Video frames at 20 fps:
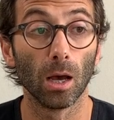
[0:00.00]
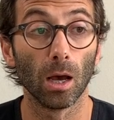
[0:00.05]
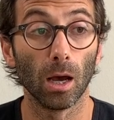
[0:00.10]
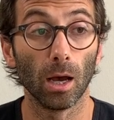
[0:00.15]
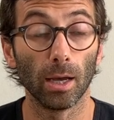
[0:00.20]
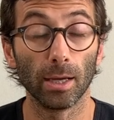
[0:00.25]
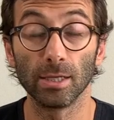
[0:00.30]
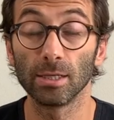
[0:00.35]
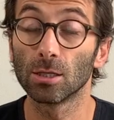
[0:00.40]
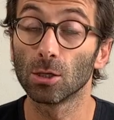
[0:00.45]

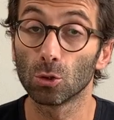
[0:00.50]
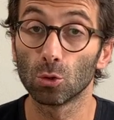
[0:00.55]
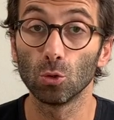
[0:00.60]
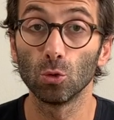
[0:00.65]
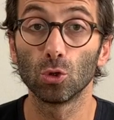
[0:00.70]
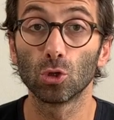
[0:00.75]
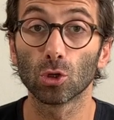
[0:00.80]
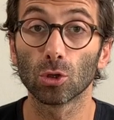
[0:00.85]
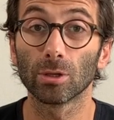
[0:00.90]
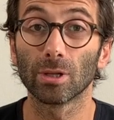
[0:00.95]
uh,
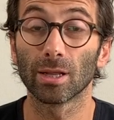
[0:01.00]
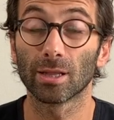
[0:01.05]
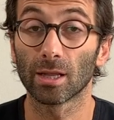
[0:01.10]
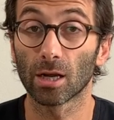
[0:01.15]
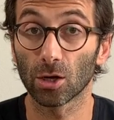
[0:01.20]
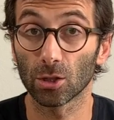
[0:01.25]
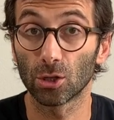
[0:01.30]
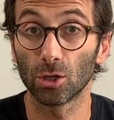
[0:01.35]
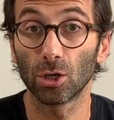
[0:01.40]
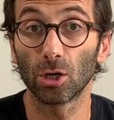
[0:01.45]
institution that
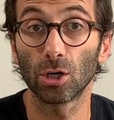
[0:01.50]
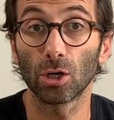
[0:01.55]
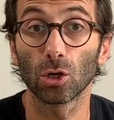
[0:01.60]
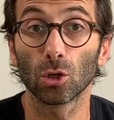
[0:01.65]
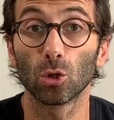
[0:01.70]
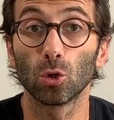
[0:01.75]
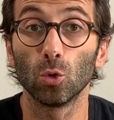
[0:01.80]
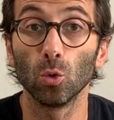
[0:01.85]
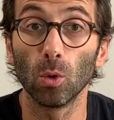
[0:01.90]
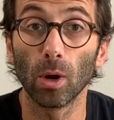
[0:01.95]
are
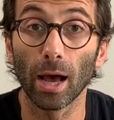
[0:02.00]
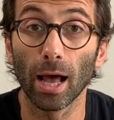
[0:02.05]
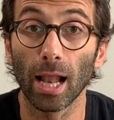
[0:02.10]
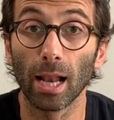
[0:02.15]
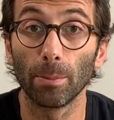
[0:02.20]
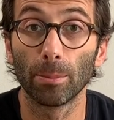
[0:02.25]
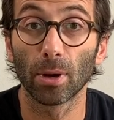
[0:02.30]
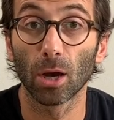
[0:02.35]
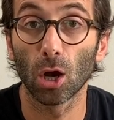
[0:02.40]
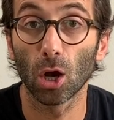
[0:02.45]
there to
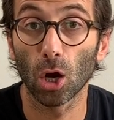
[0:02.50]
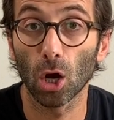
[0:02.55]
help